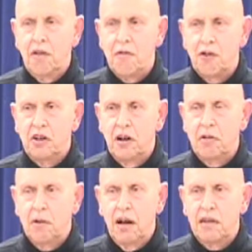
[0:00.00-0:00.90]

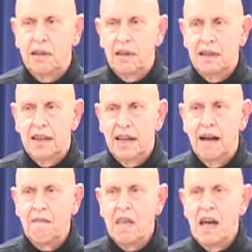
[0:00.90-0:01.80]
footnote
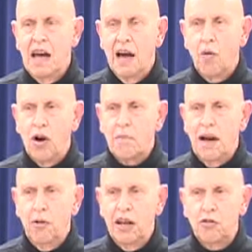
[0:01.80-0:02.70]
thing, and work
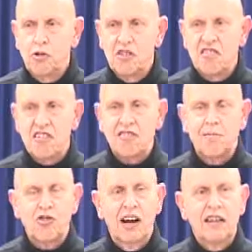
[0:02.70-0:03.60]
my way through the
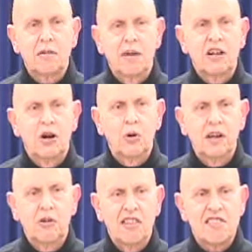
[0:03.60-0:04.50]
system, trying to make
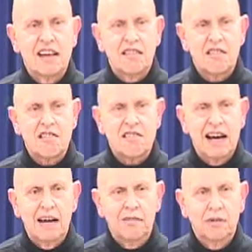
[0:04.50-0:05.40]
coherent sentences
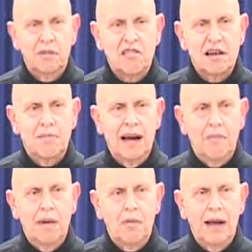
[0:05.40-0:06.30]
out of them that
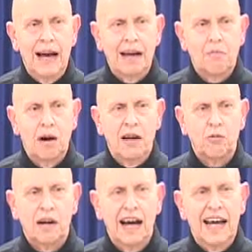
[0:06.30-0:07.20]
somehow had in
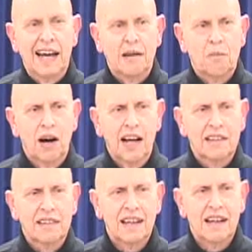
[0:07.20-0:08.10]
mind what I had in
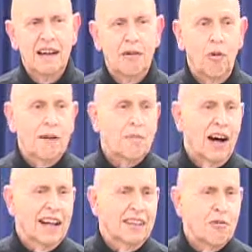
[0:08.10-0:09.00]
mind. What
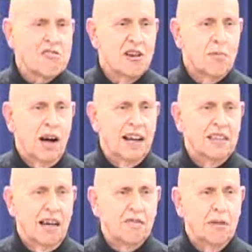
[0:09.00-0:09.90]
mind? There was no
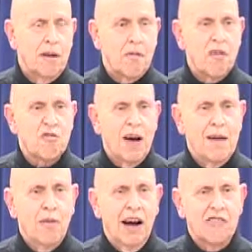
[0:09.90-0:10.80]
mind of them. It was
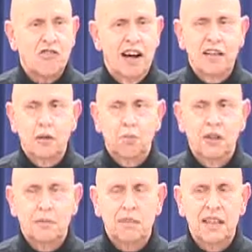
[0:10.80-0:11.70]
my mind trying to
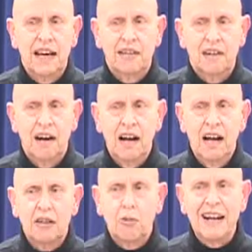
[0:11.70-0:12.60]
put them together.
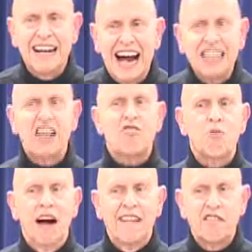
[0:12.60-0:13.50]
The way Kathy's
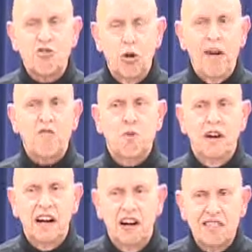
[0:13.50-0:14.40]
mind is always
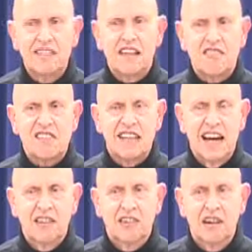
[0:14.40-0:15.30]
putting her things
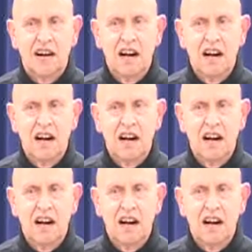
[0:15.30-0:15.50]
together.